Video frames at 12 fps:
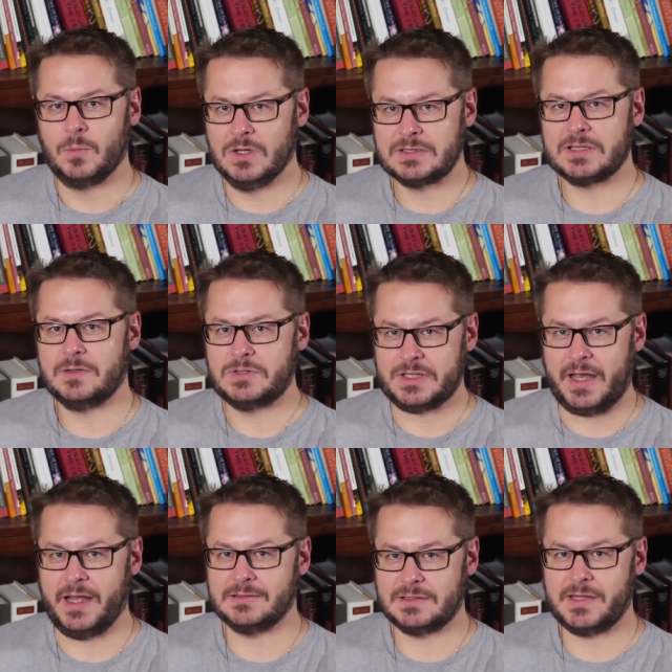Muslims
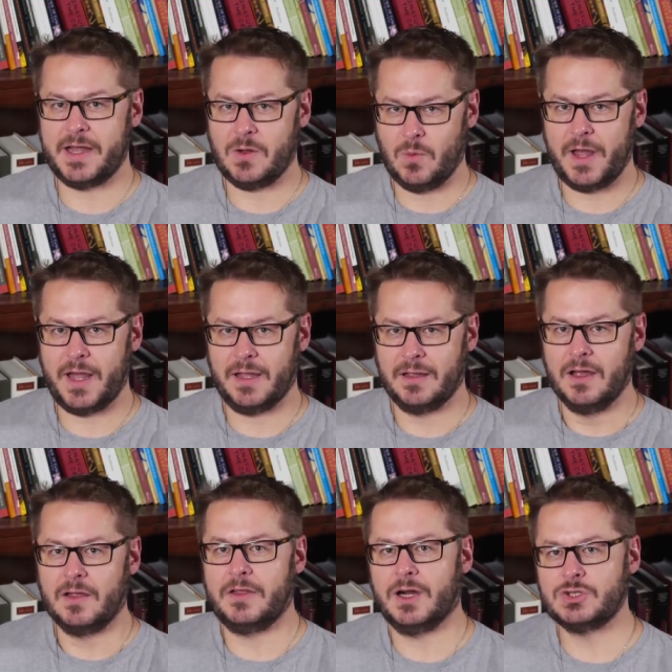can't stay away.
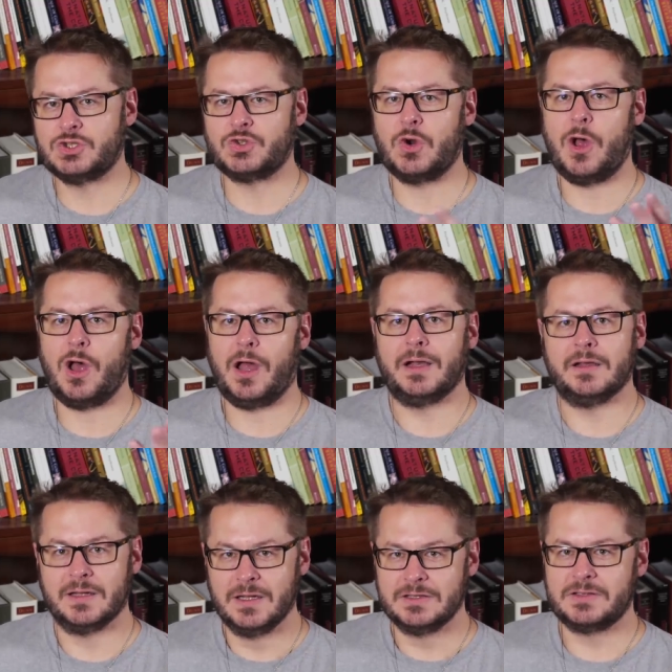They're
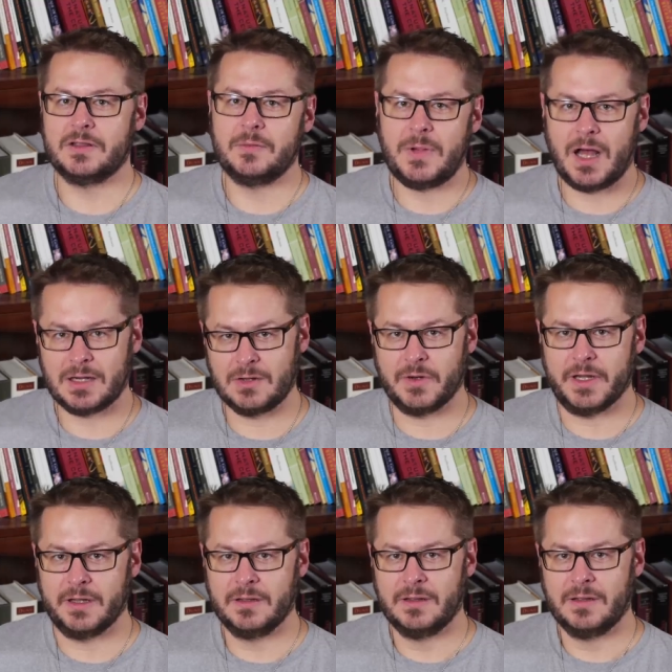drawn to the
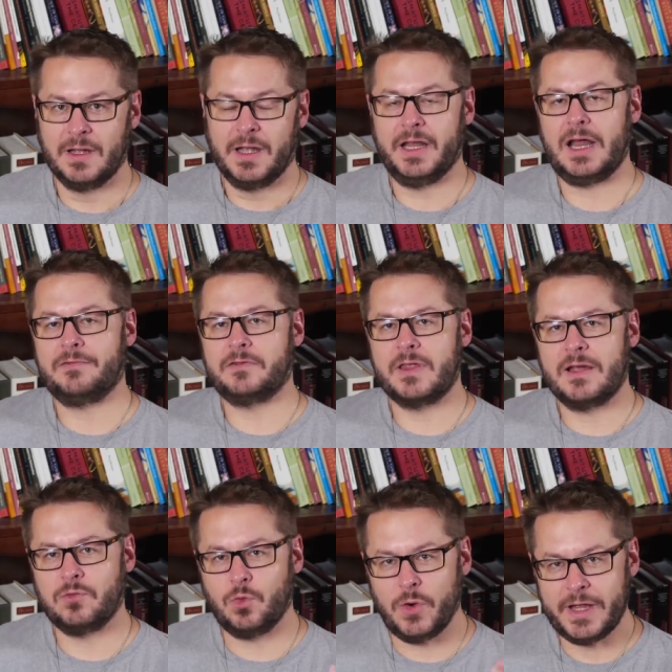mockery. And after
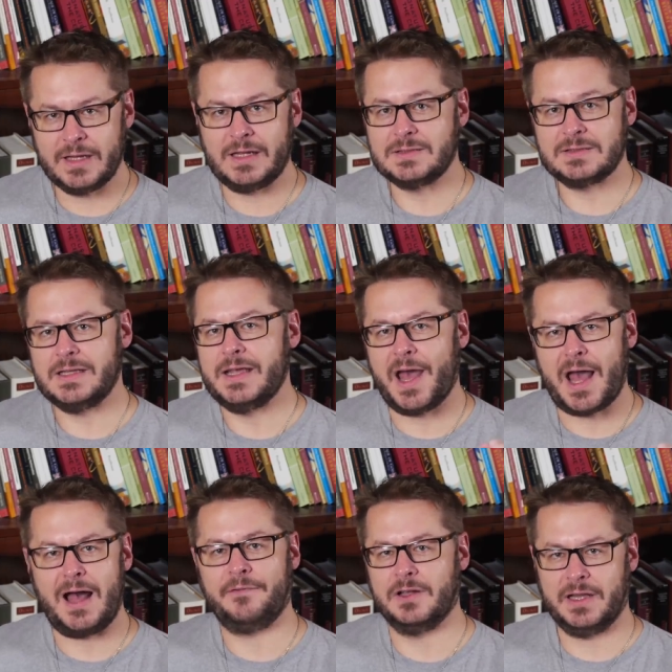they've witnessed the
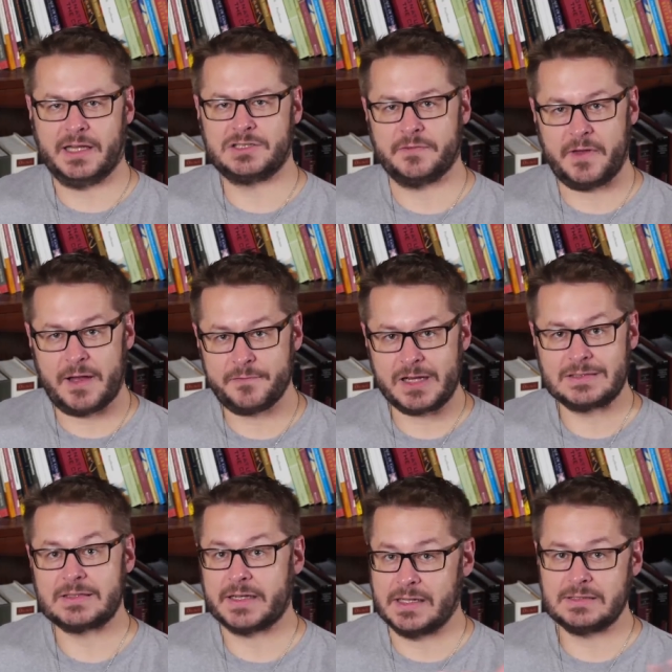avalanche of
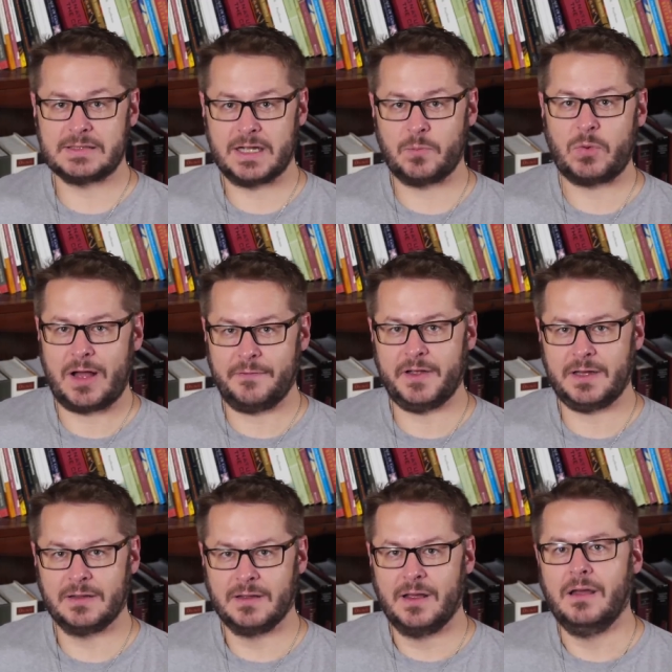evidence against their
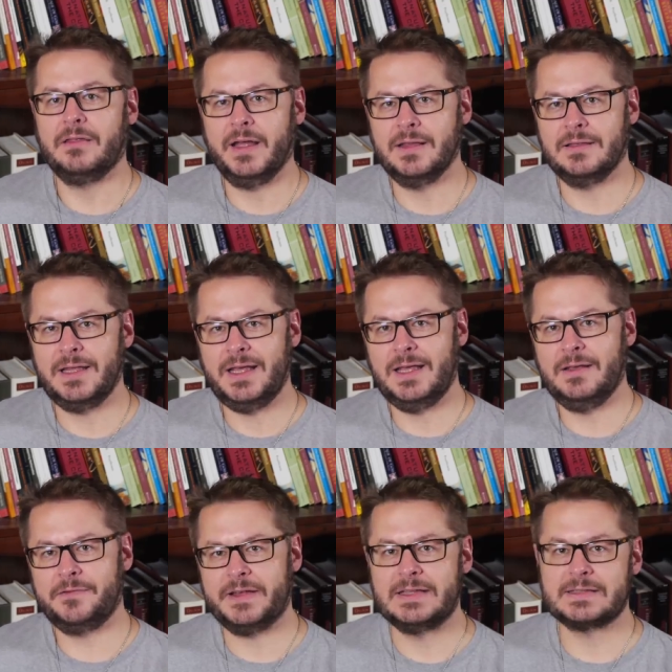prophet, they
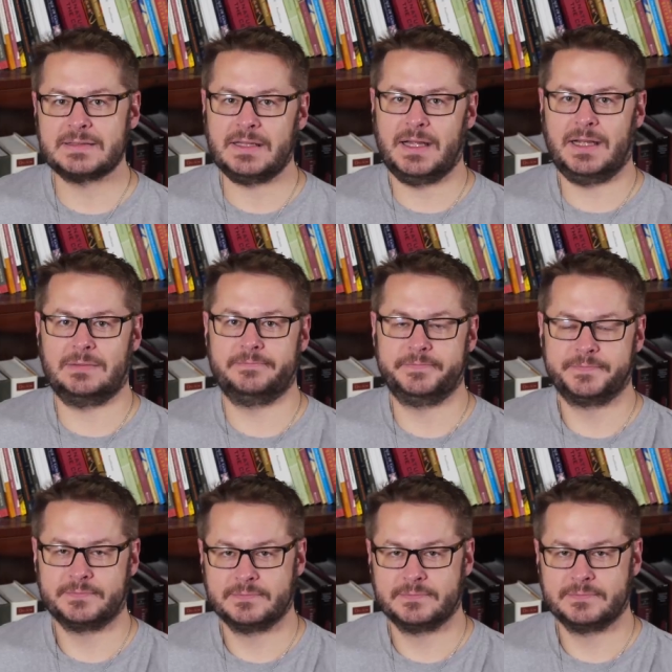leave Islam.